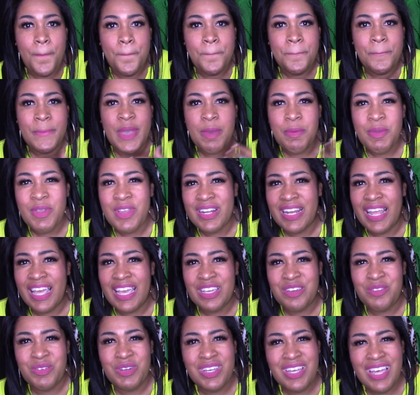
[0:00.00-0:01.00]
Maybe you're
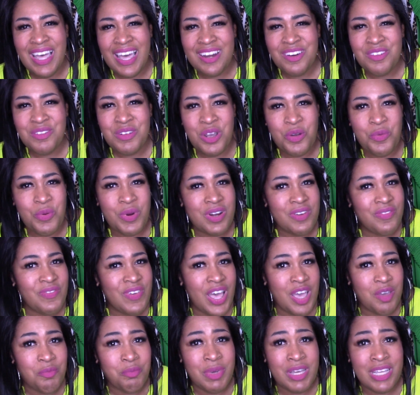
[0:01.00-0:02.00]
like, well, I don't know where to
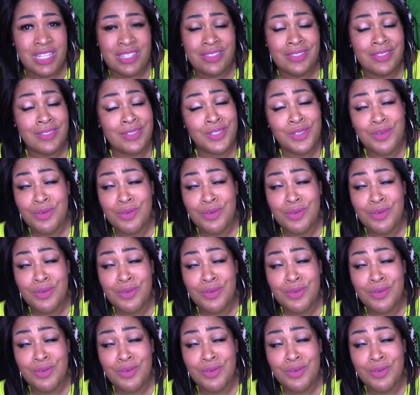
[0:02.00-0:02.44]
find buttons.